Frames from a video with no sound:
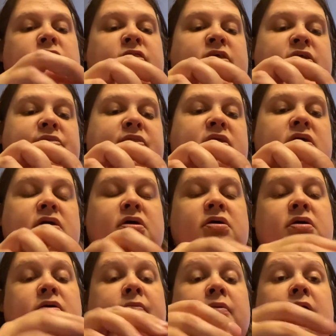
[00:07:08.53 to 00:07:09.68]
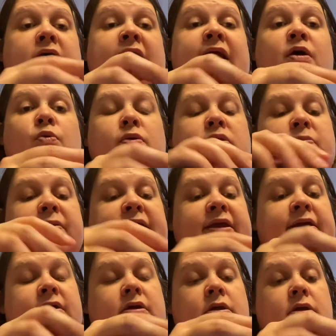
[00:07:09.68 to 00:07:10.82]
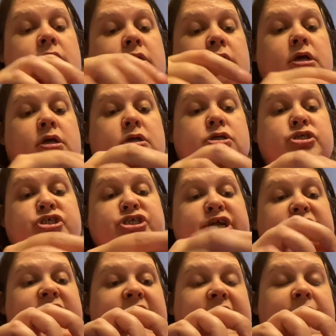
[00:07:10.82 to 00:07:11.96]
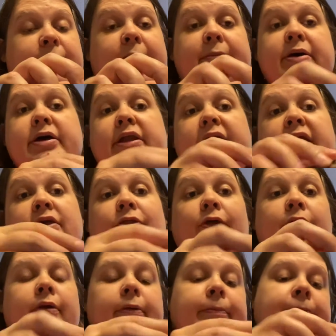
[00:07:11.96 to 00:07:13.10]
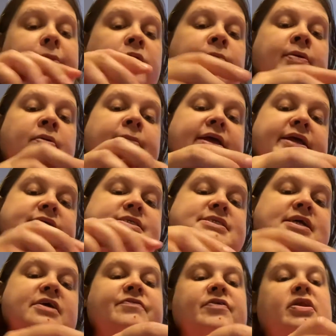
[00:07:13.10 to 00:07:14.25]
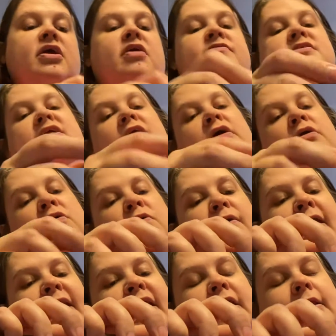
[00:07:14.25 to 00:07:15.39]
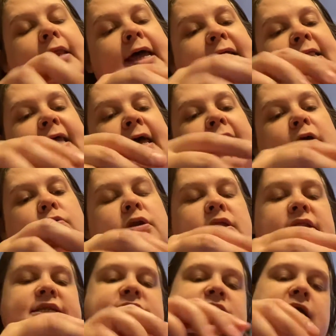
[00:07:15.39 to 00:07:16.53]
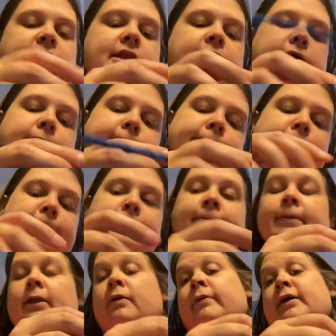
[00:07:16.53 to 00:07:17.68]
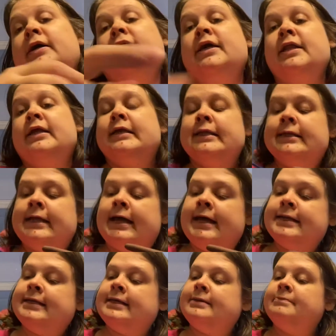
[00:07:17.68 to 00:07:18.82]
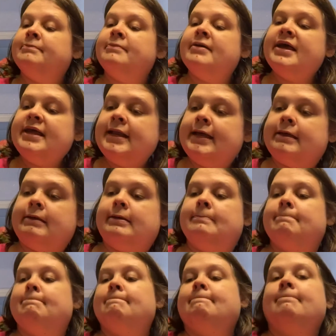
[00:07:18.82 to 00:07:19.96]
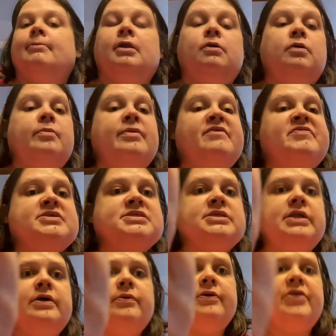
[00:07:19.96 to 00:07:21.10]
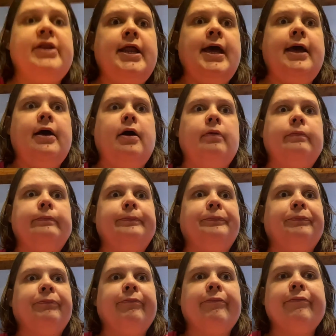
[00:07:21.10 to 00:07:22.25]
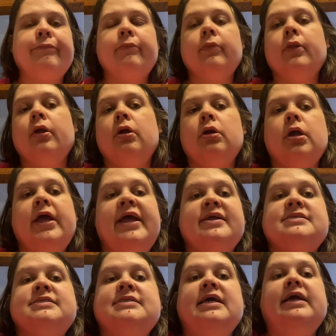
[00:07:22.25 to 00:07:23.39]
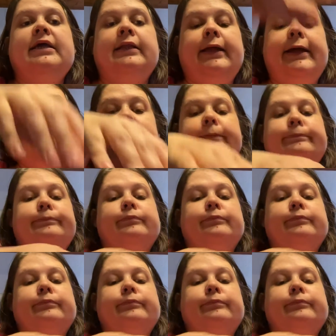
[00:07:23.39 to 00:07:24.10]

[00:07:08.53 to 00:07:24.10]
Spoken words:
Then the I don't want to be jitted out of my money either. You'd be making stuff and all of a sudden, ooh, I didn't like that. I wanted this color. Well, honey, I done made it. What am I supposed to do with it now? Can't stand that.